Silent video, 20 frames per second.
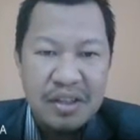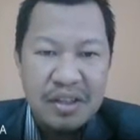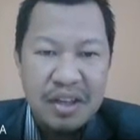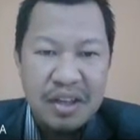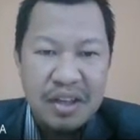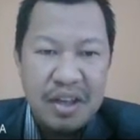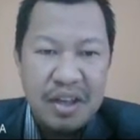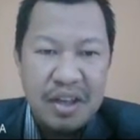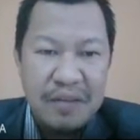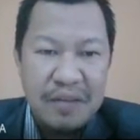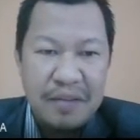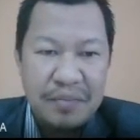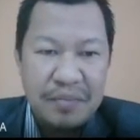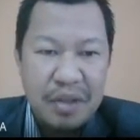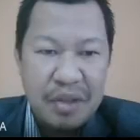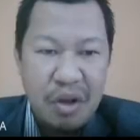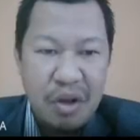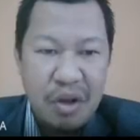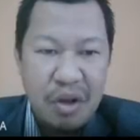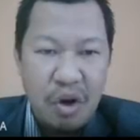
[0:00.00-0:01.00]
Okay.
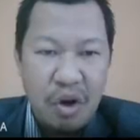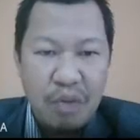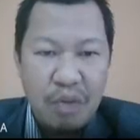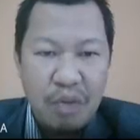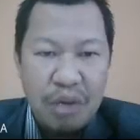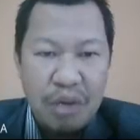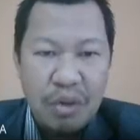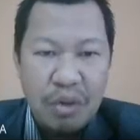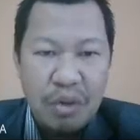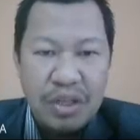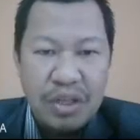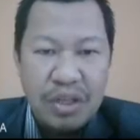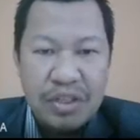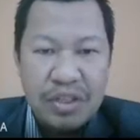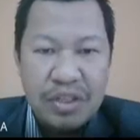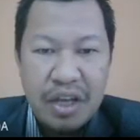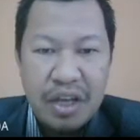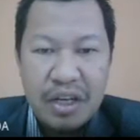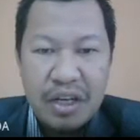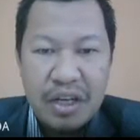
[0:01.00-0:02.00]
All power is
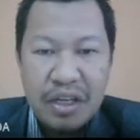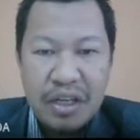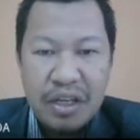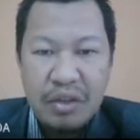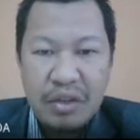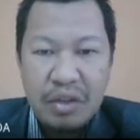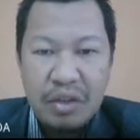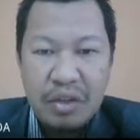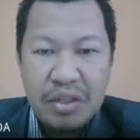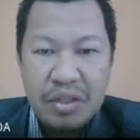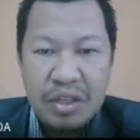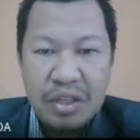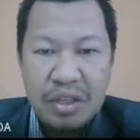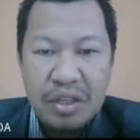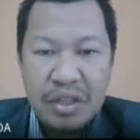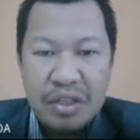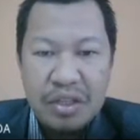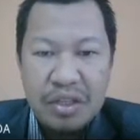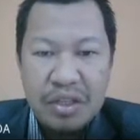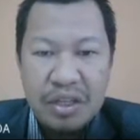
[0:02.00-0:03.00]
channeled into the
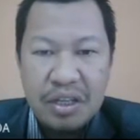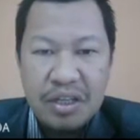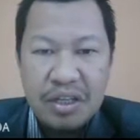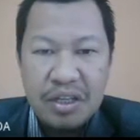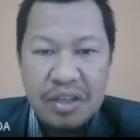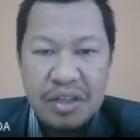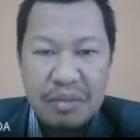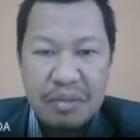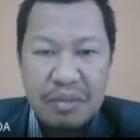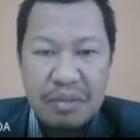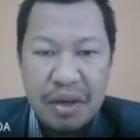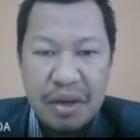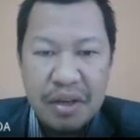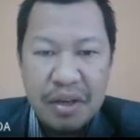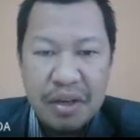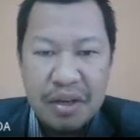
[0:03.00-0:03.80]
single sideband.